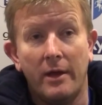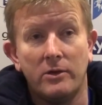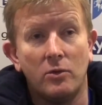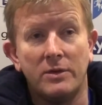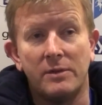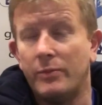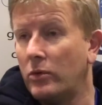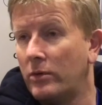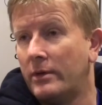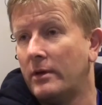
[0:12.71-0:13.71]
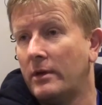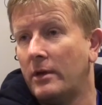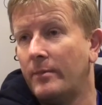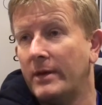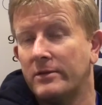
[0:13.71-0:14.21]
It's always important, you know,
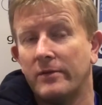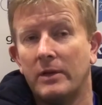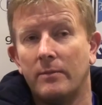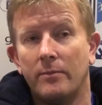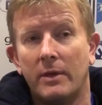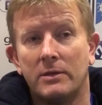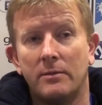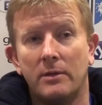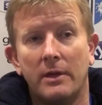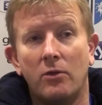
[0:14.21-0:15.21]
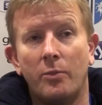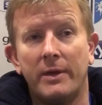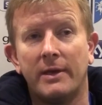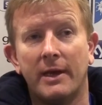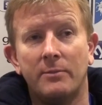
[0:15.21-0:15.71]
massively. They're all
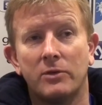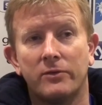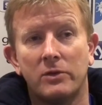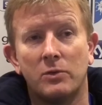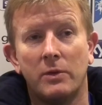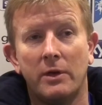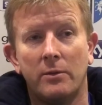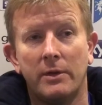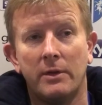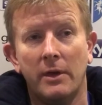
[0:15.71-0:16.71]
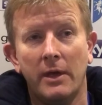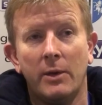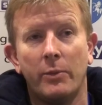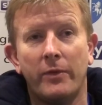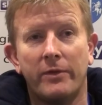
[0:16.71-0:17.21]
big games, obviously, as we know, and
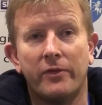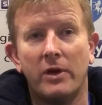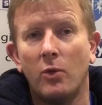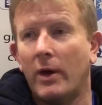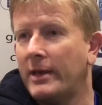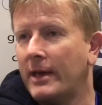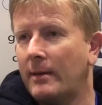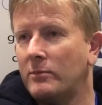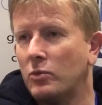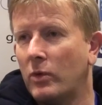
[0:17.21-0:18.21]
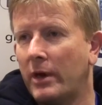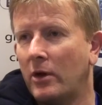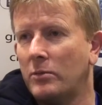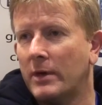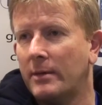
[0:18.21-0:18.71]
we've had 3 away games and 1
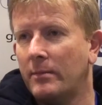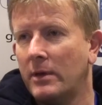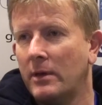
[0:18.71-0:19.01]
home game.